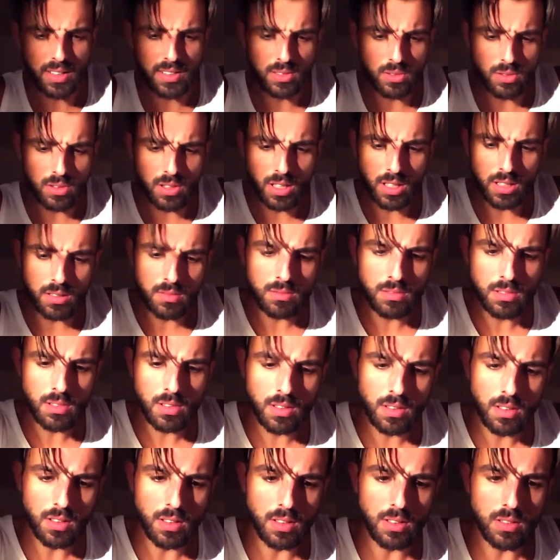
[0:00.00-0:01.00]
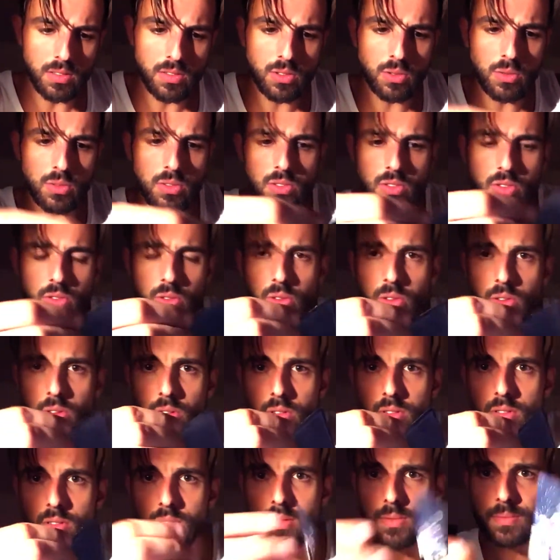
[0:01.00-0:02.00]
is okay. 2 of
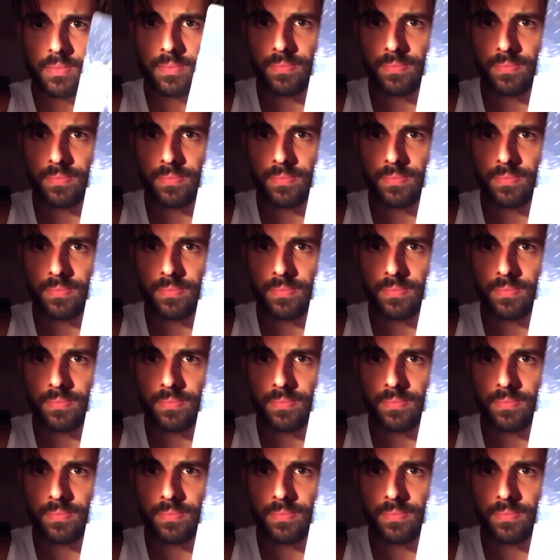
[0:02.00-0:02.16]
Swords.